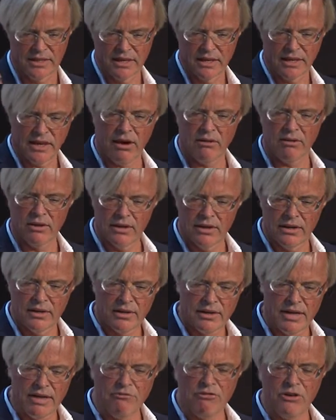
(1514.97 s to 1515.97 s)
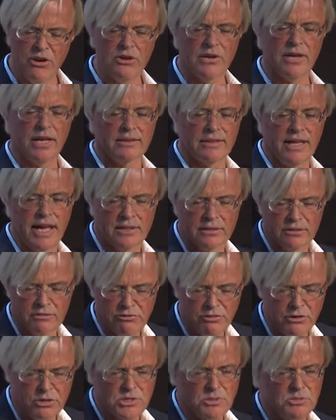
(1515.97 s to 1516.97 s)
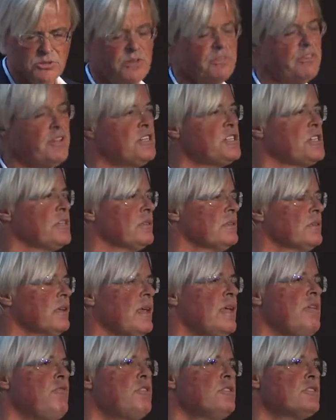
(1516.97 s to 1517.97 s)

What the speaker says: Now, if you look at that, first observation, if you